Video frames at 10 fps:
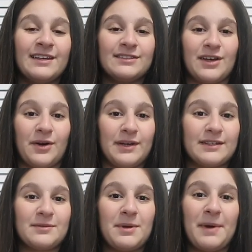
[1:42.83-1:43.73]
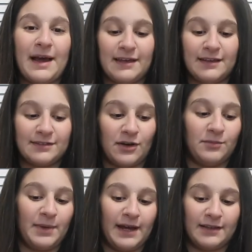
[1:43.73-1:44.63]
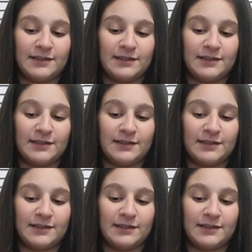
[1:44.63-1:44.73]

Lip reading: So he's going to be packing his own bag.